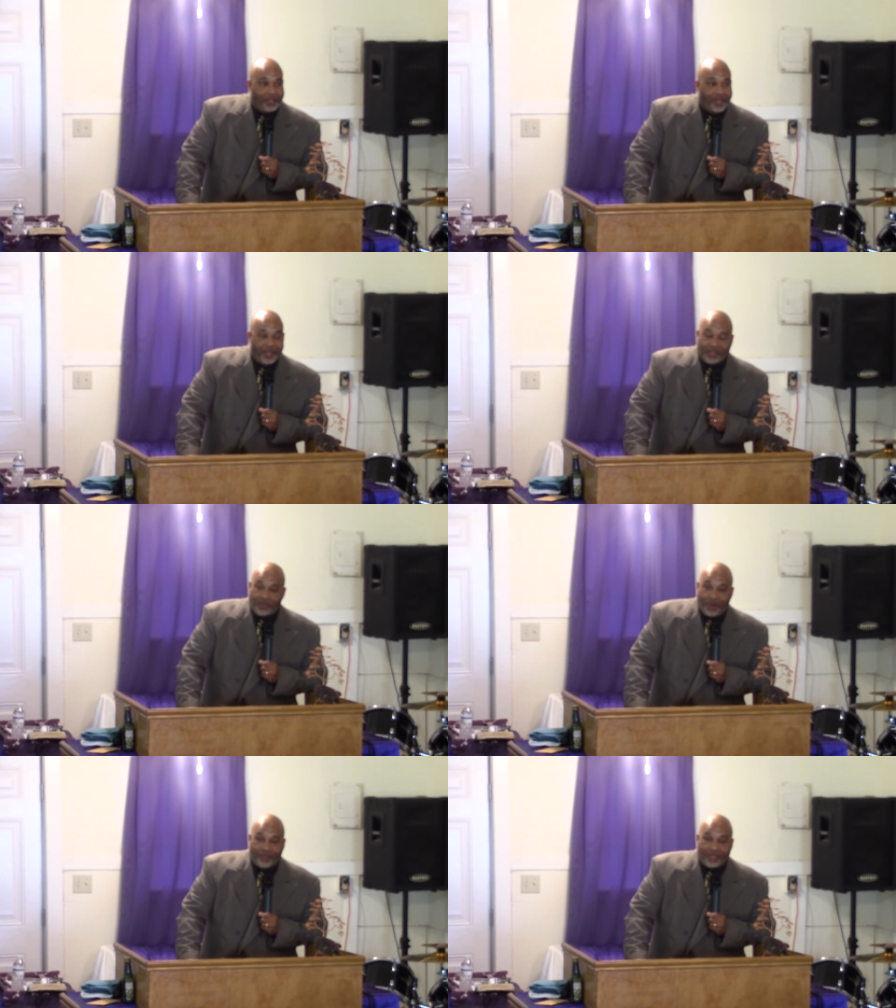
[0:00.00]
And yet
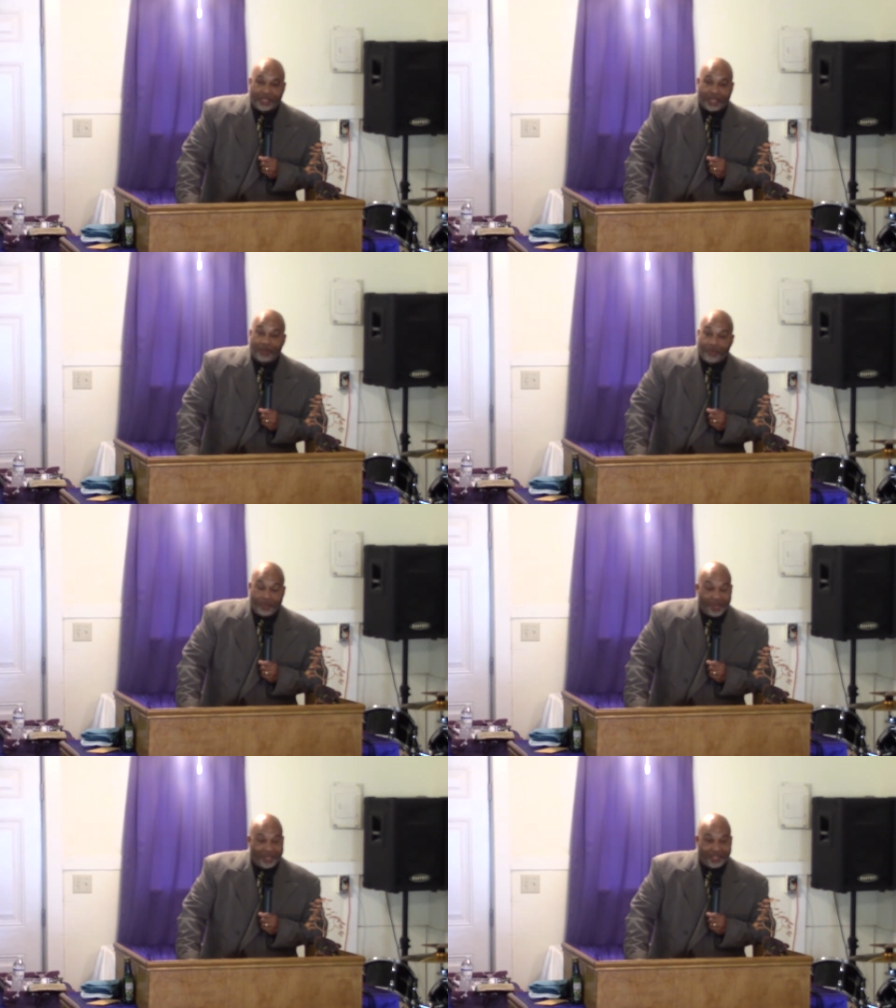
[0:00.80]
you up here telling
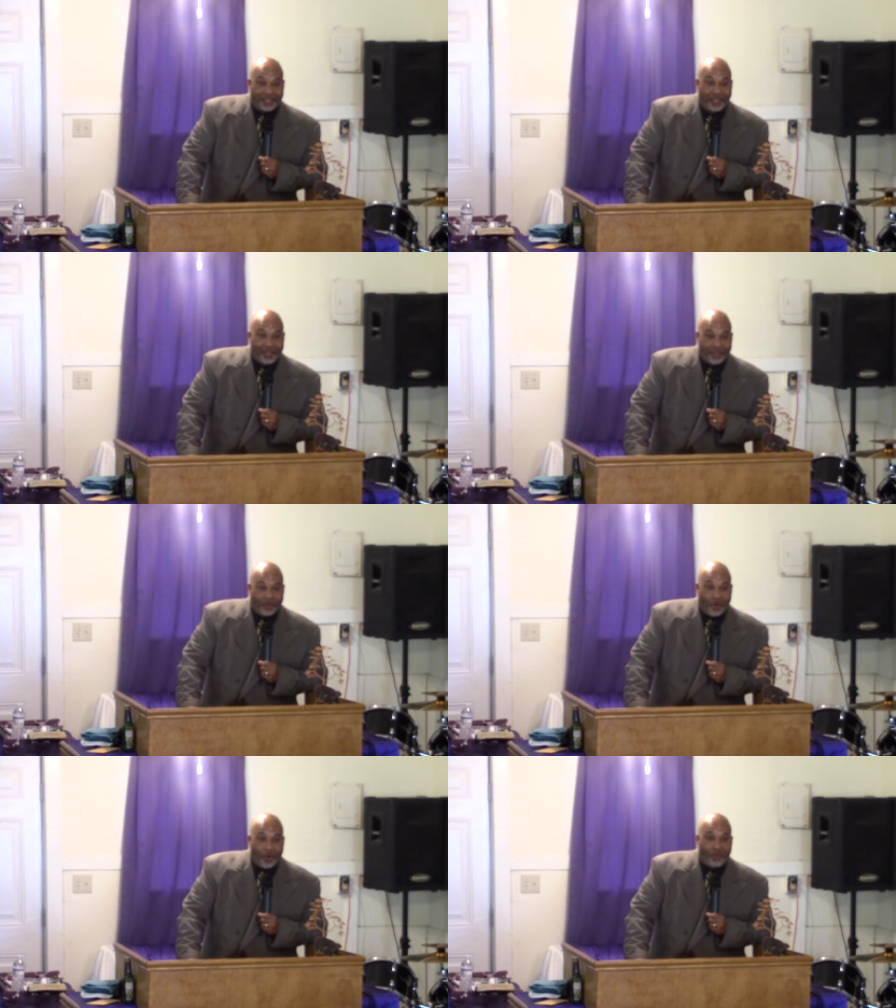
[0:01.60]
people that stealing
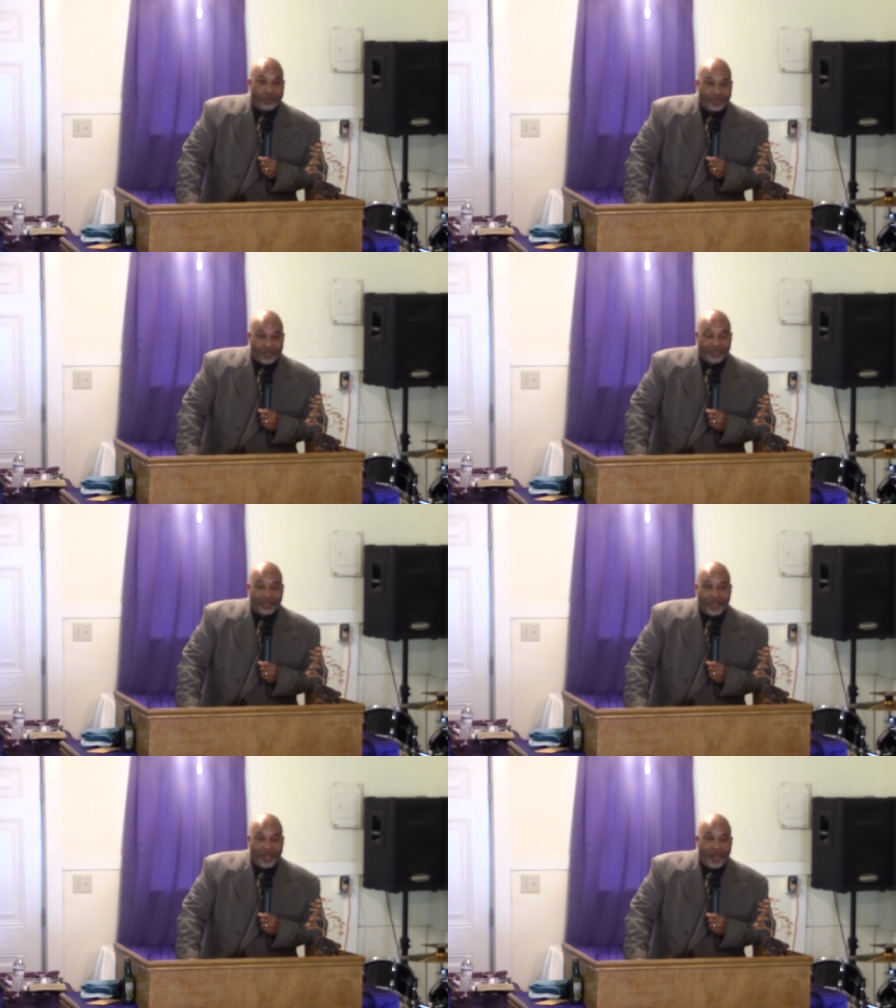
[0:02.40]
is wrong.
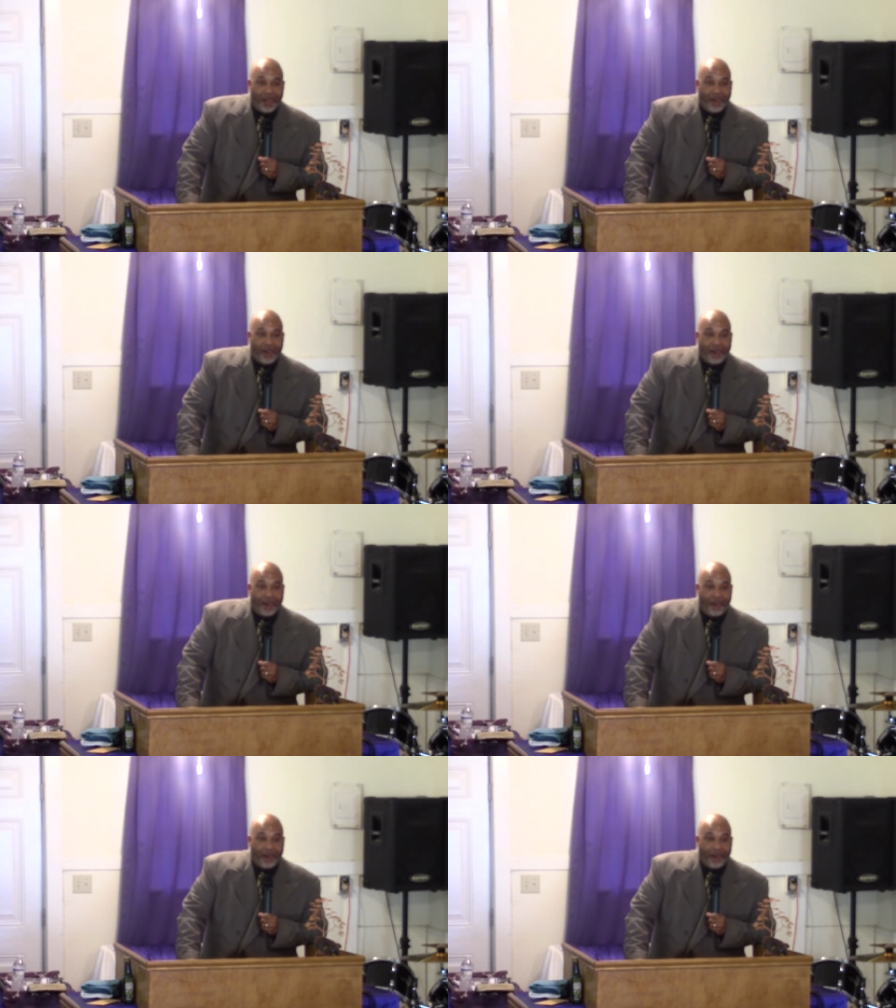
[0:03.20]
Mm.
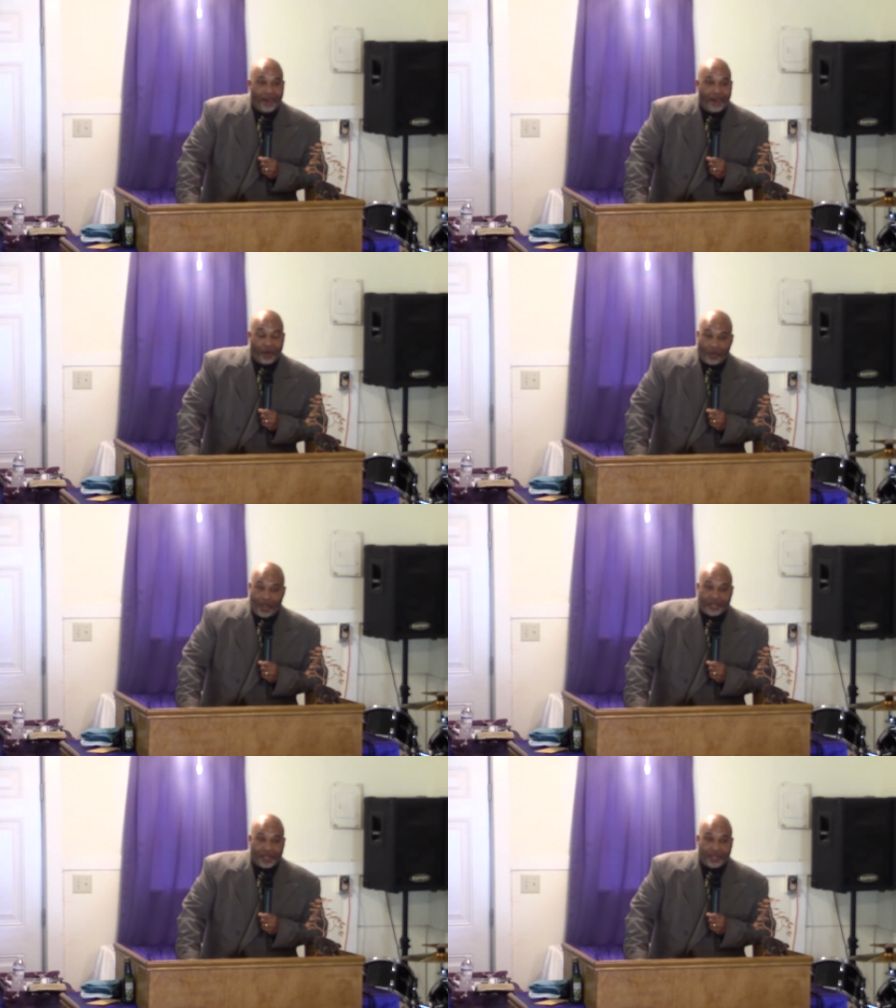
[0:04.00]
All
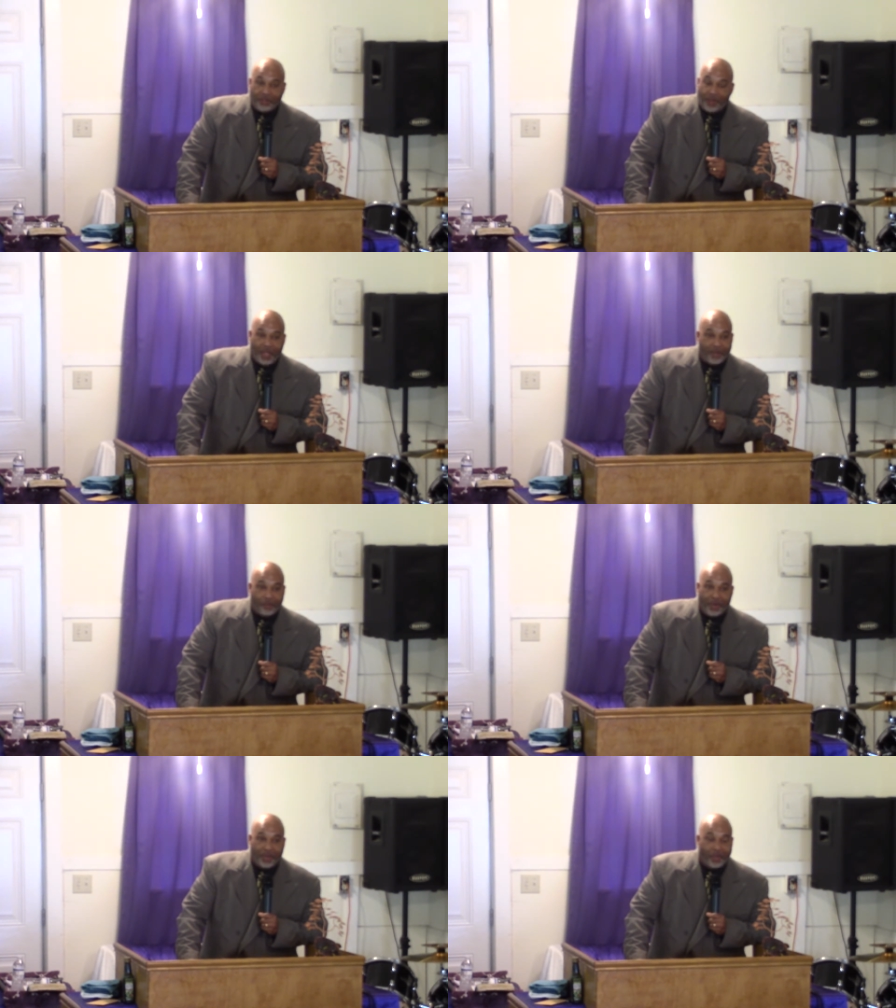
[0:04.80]
right, saying, you know, I had
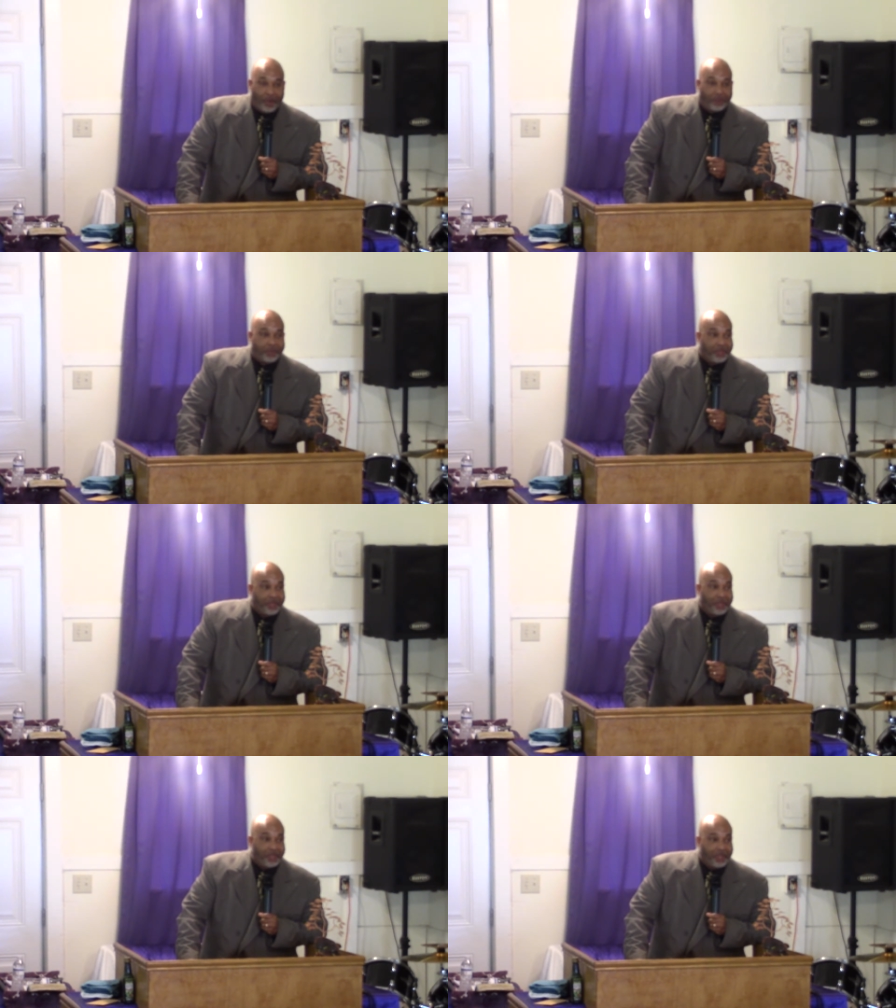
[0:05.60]
to bring that up.
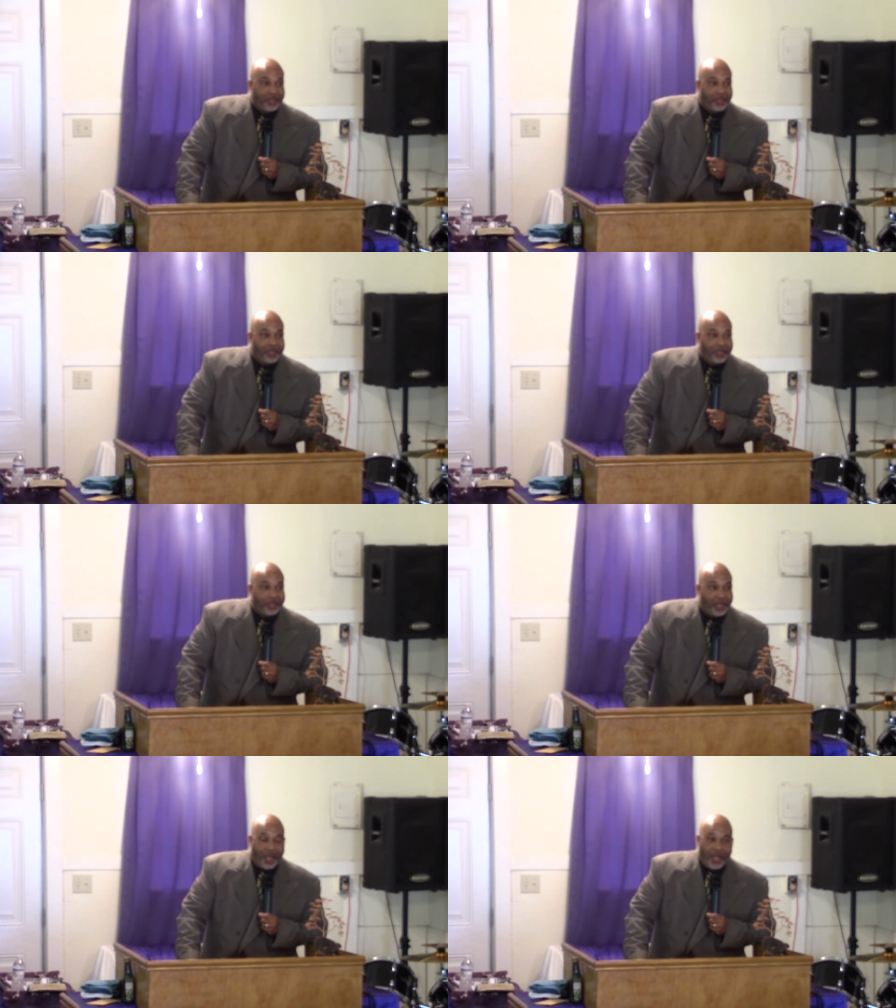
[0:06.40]

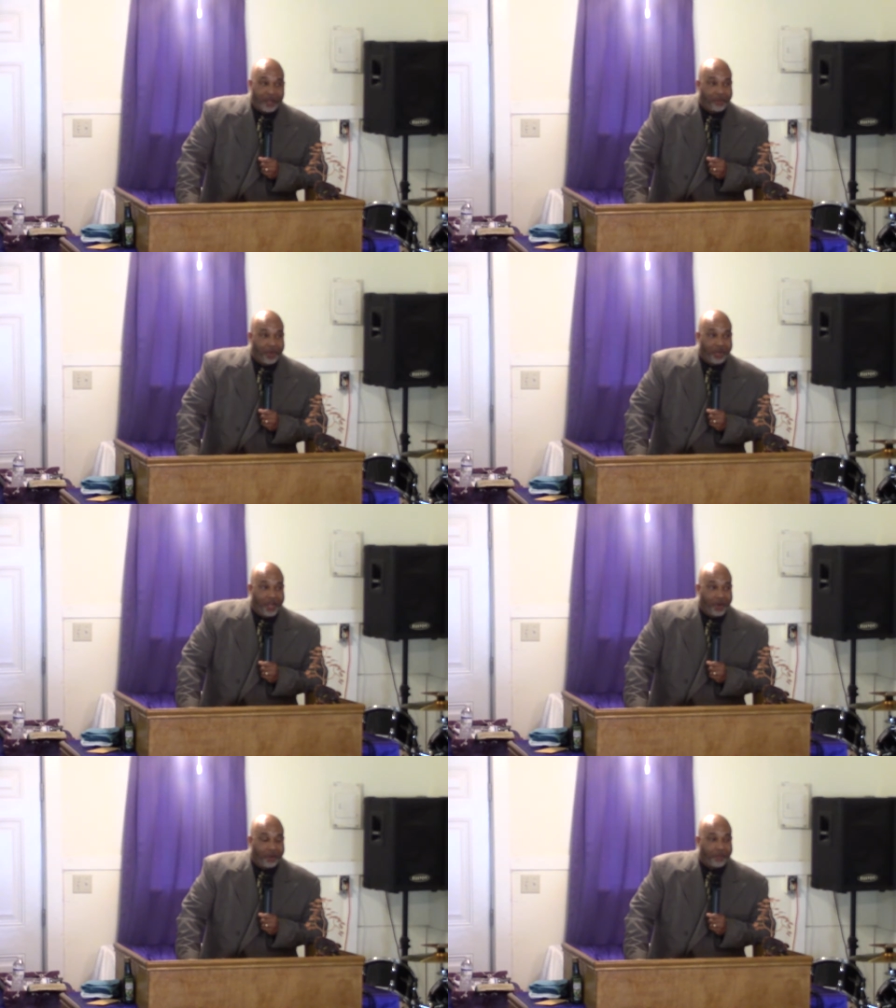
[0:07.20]
Amen. I had to bring
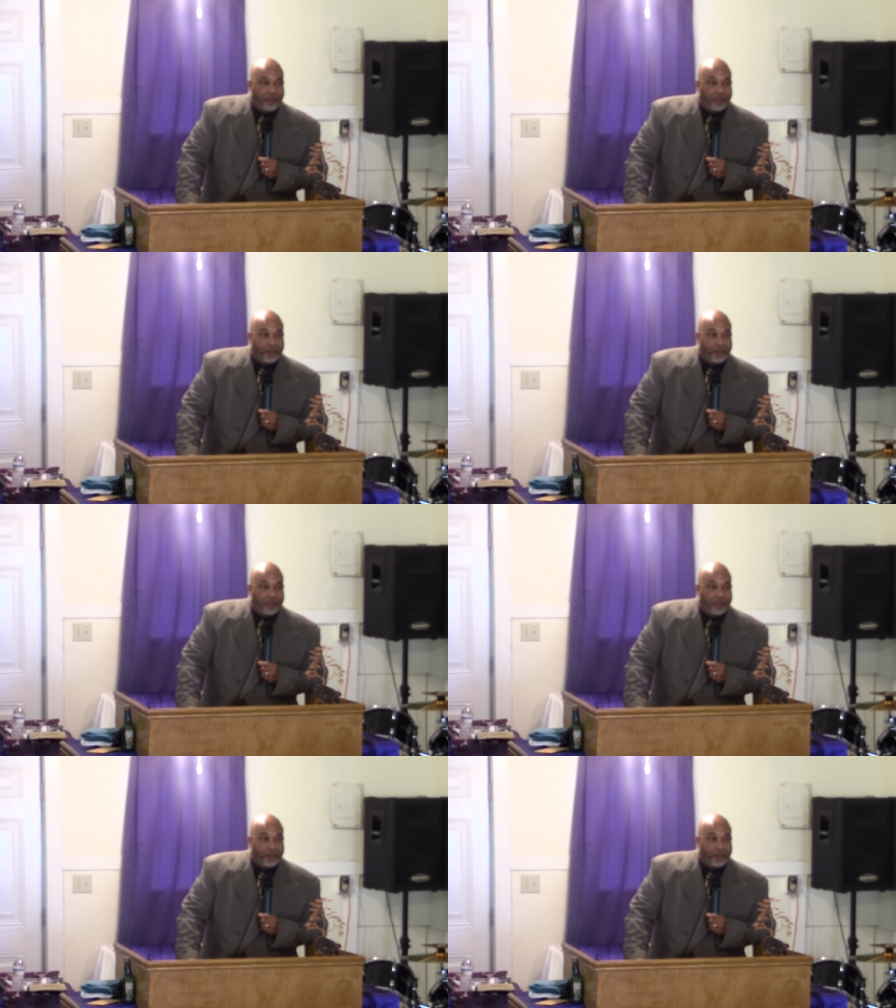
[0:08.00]
that up.